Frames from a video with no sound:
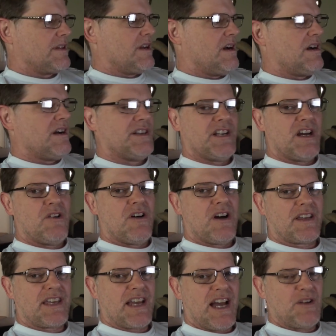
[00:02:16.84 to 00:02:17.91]
Oh no,
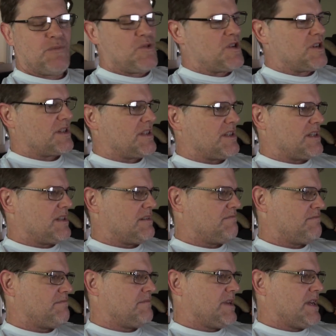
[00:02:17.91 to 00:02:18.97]
I can't work there.
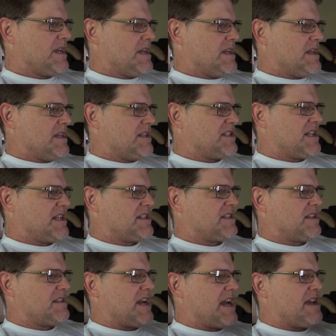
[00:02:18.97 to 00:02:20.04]
It says
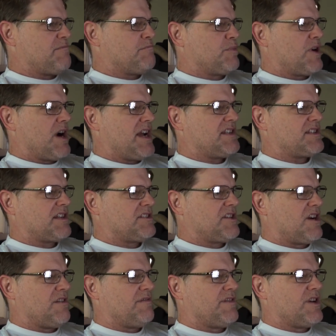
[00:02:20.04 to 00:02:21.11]
that they embrace a
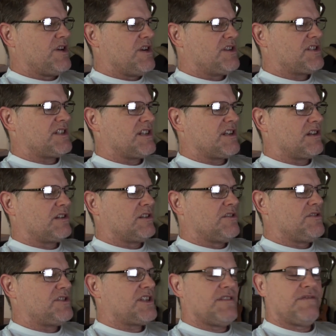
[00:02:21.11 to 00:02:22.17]
diverse and
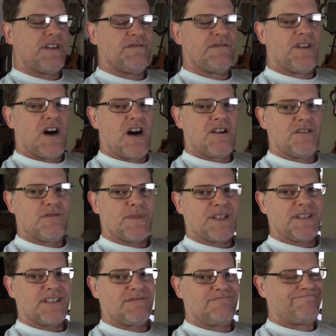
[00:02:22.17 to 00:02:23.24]
inclusive
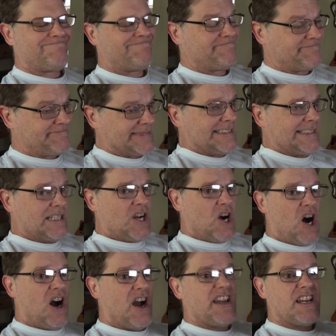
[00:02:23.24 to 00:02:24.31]
environment,
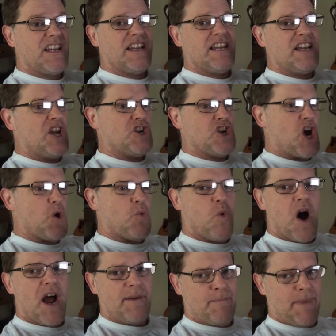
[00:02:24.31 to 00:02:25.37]
i.e., no
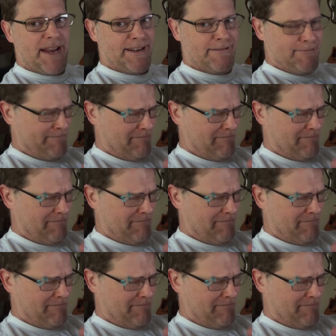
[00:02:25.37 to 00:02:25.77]
white men.